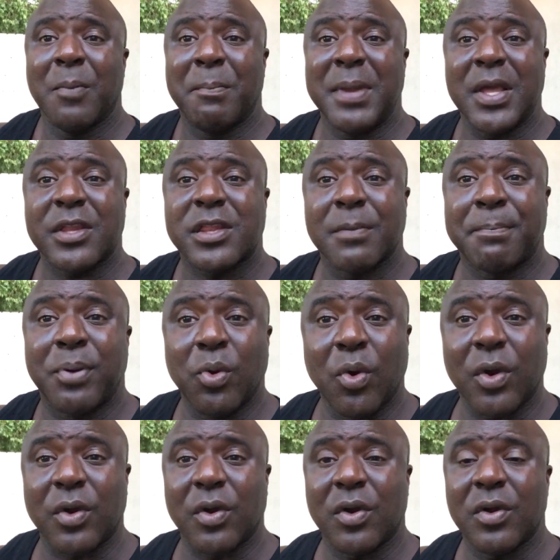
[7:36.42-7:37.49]
be a
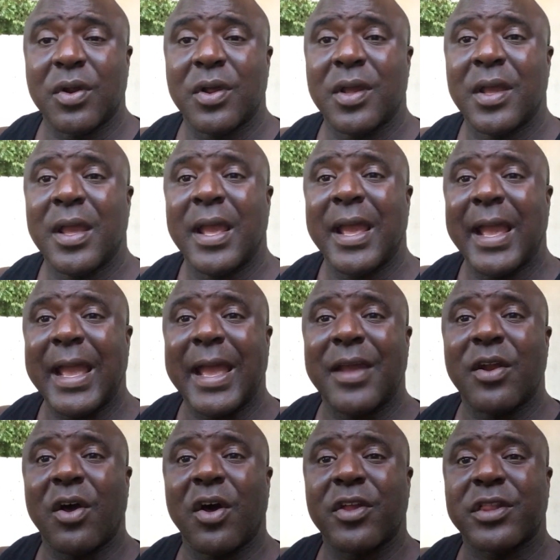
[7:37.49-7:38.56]
supporter,
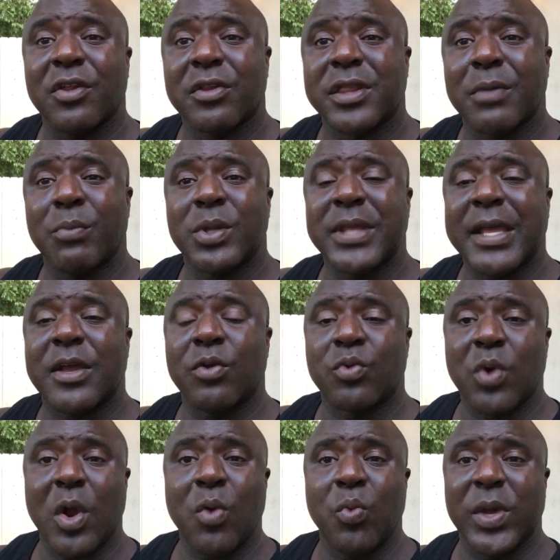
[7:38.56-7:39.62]
and also someone they can
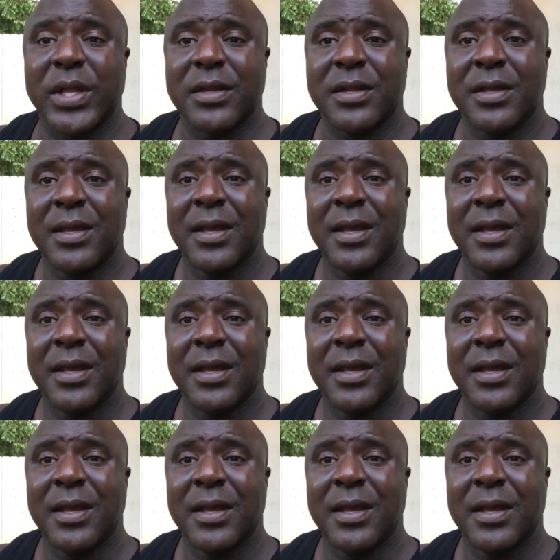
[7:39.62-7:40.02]
grow with.